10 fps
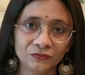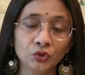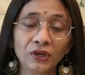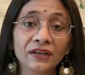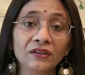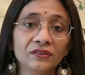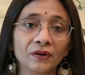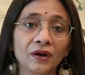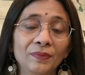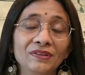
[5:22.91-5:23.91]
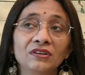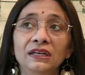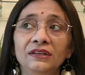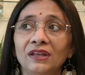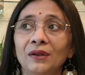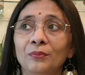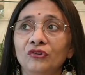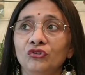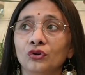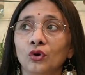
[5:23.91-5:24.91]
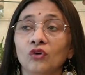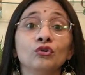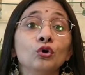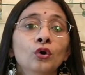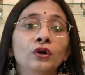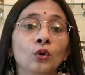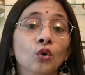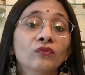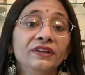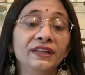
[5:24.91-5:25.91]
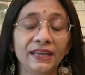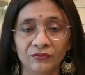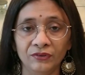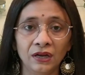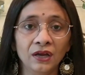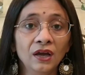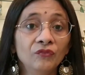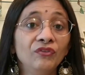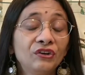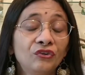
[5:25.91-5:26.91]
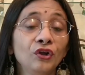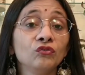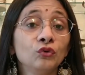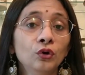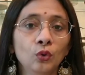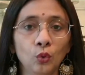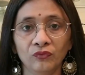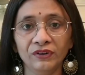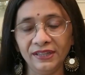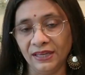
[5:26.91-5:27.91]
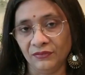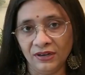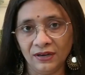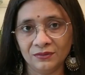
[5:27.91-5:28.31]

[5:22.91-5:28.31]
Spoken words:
So it is basically celebration of good over the evil, victory of good over the evil.